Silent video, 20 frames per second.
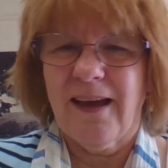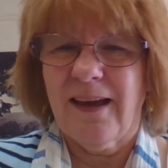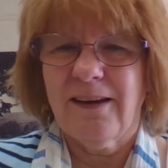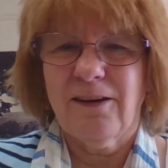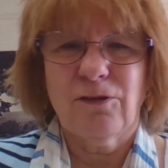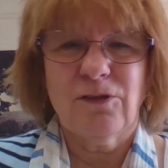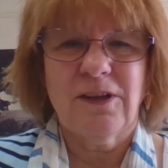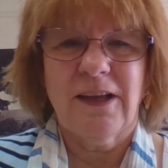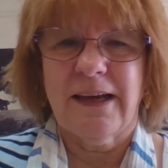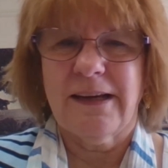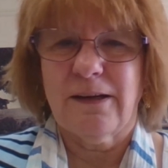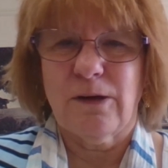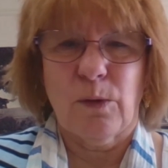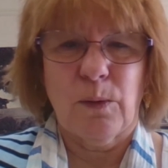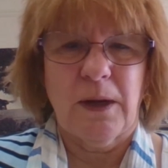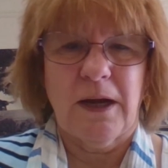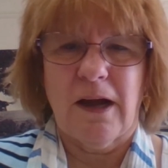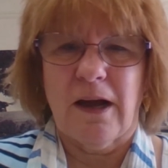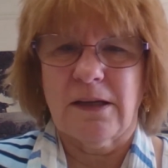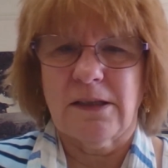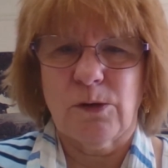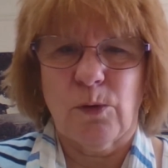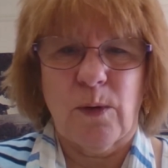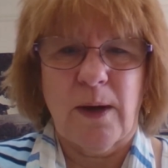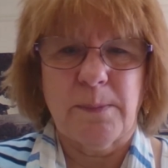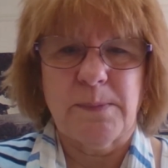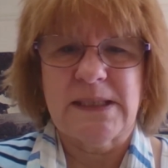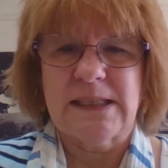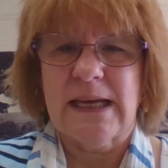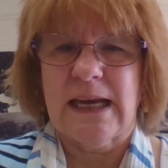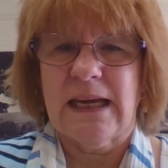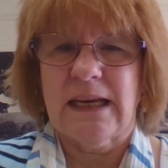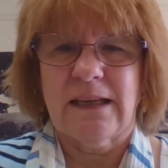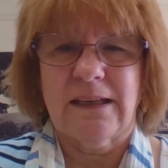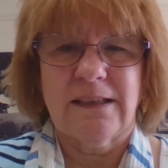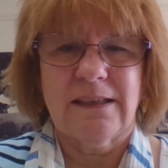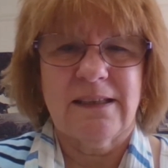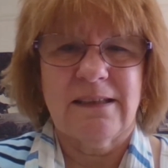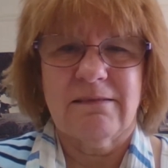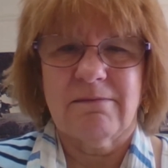i don't like going onto a
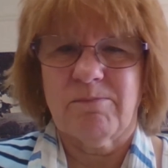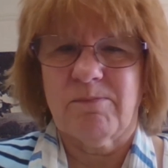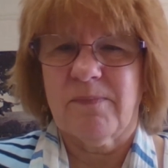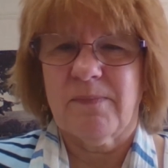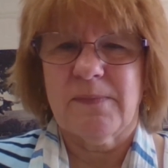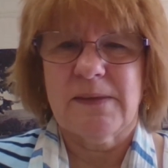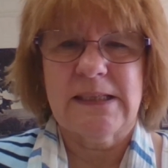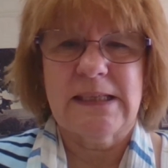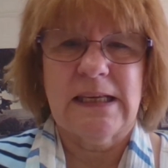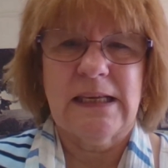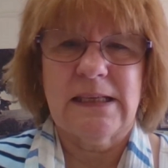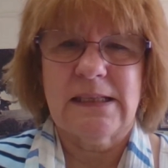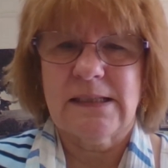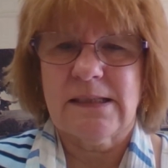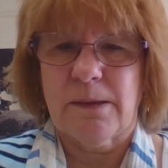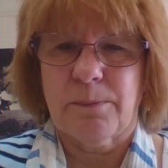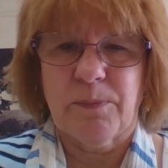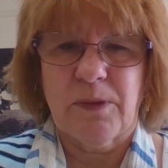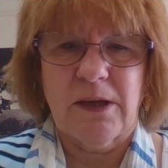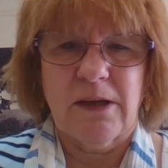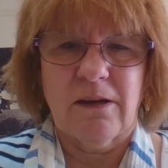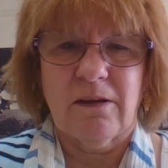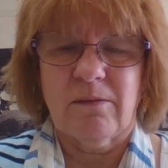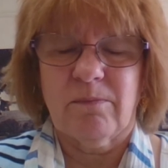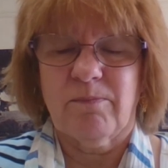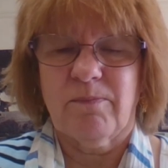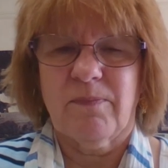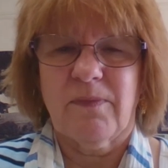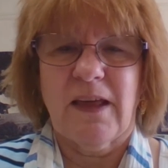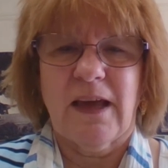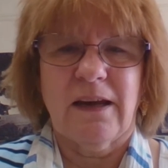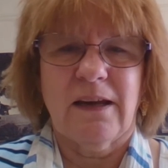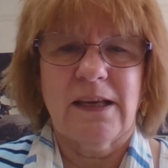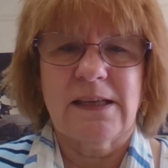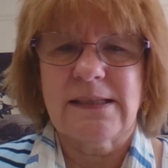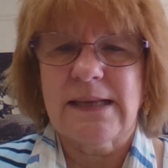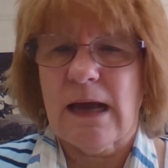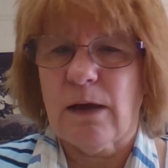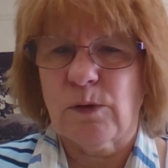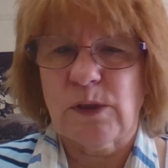website and seeing something that
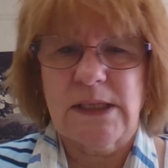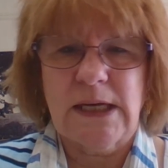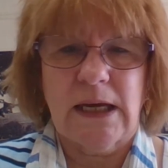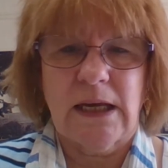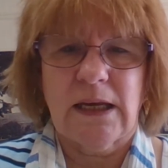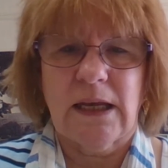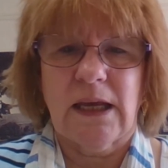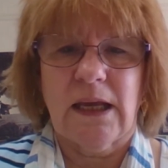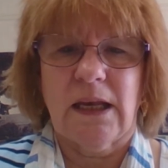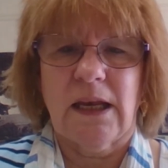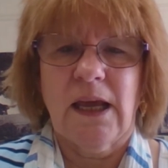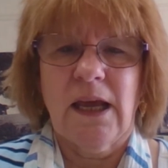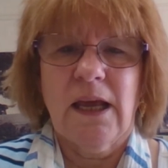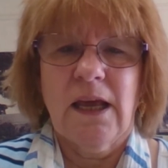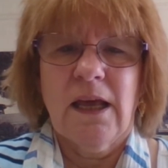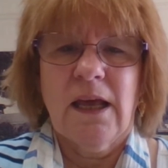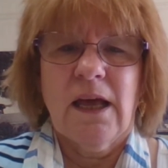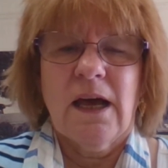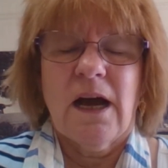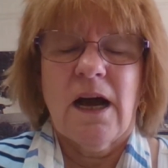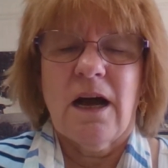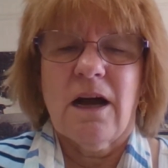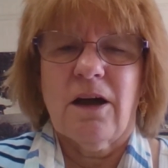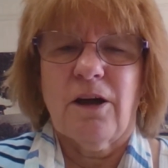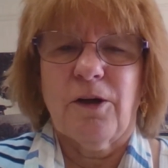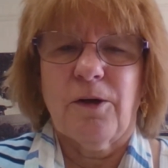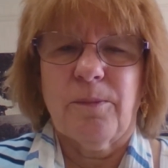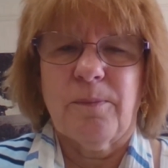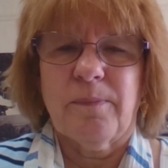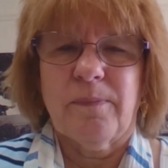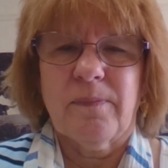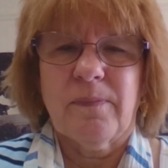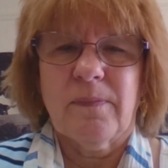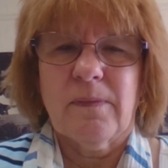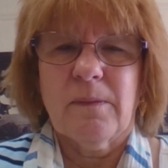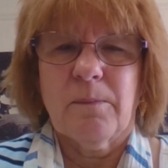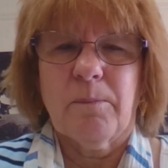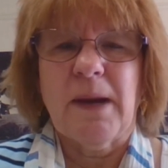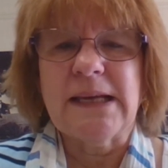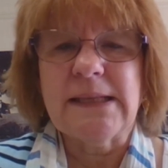is outdated um,
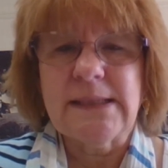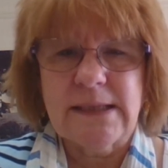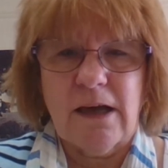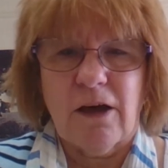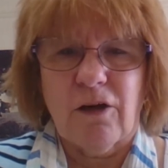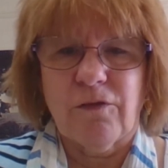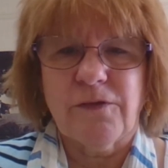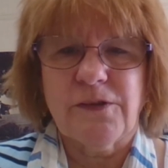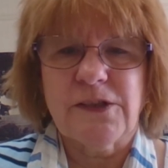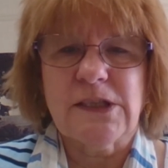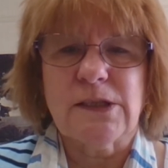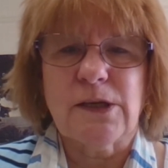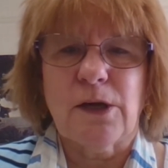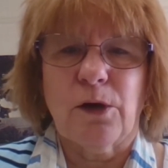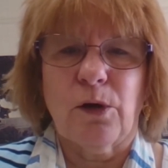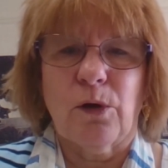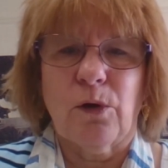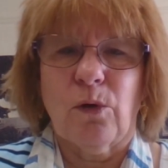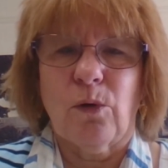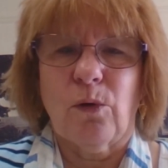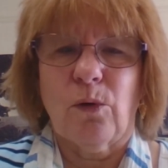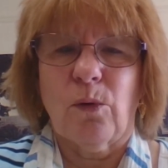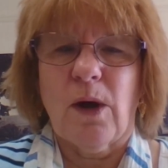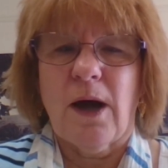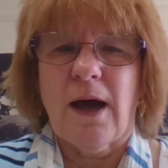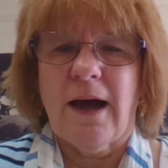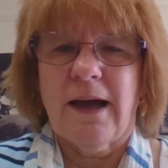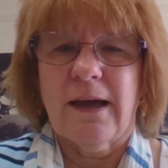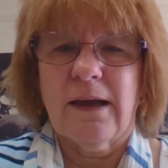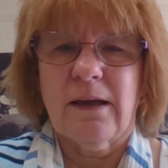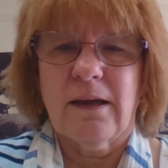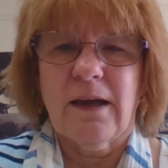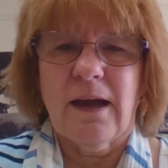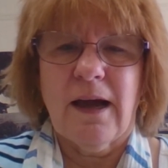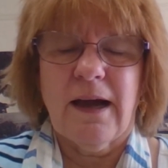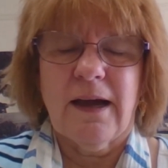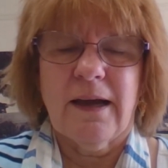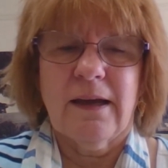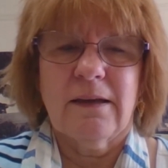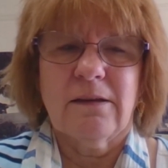myself so i
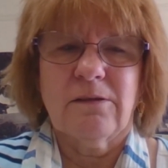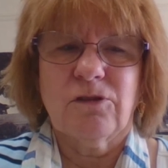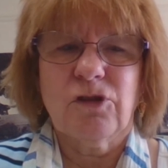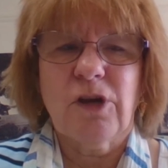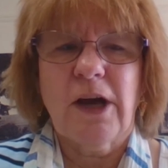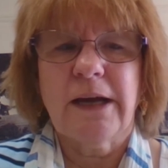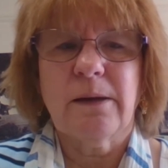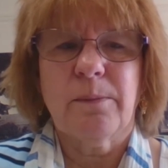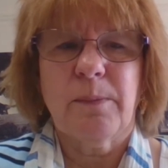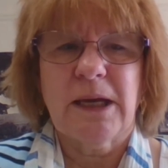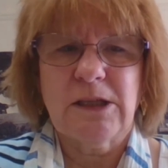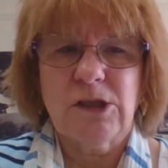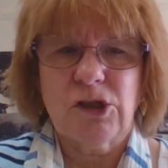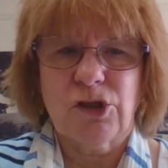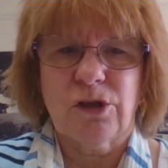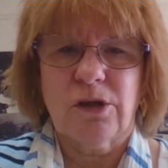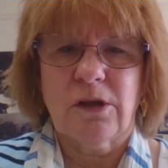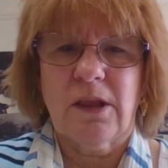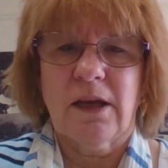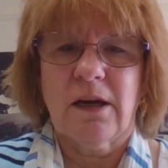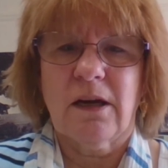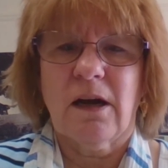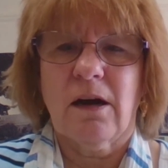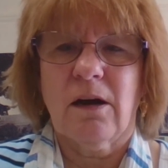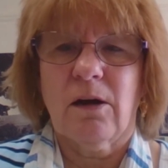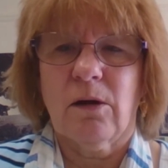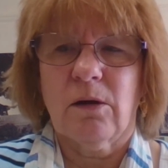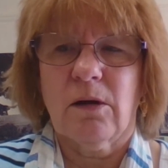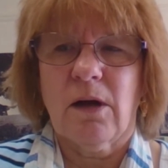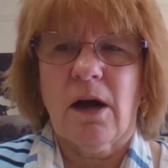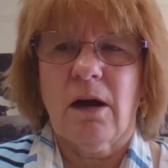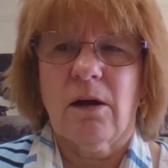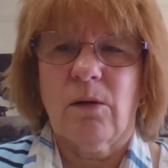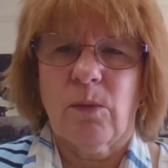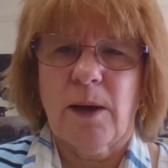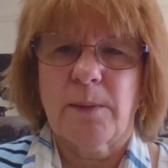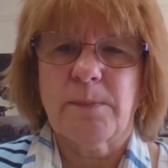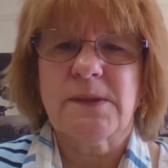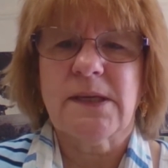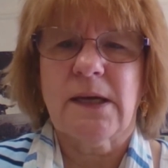i try to make sure that our our
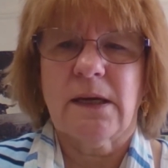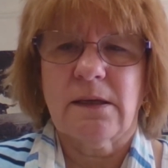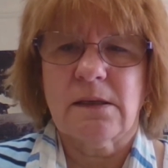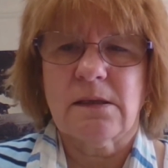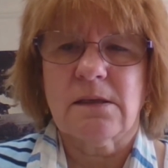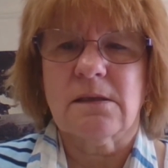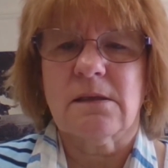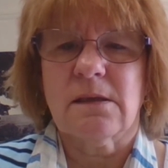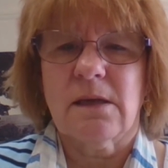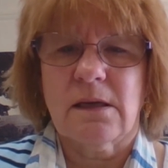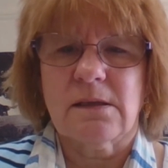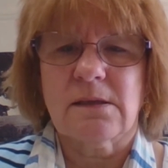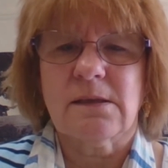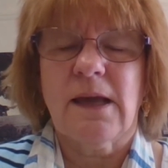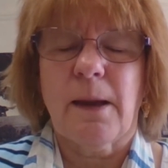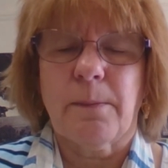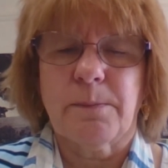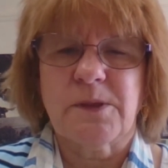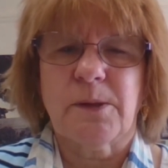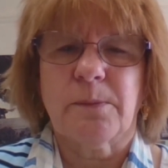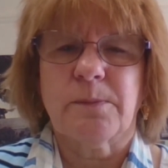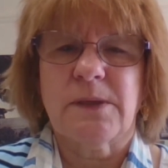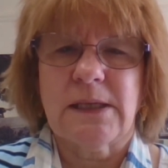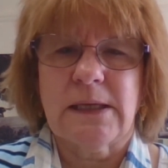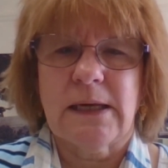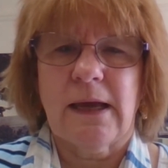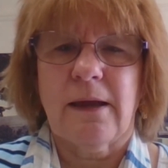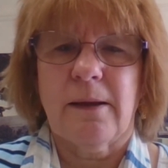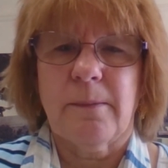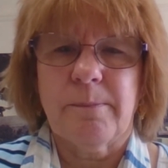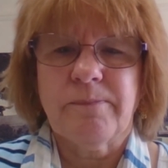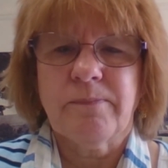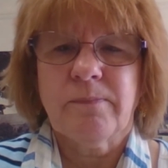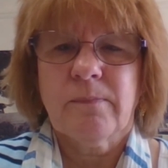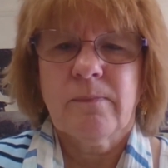website is is kept up to date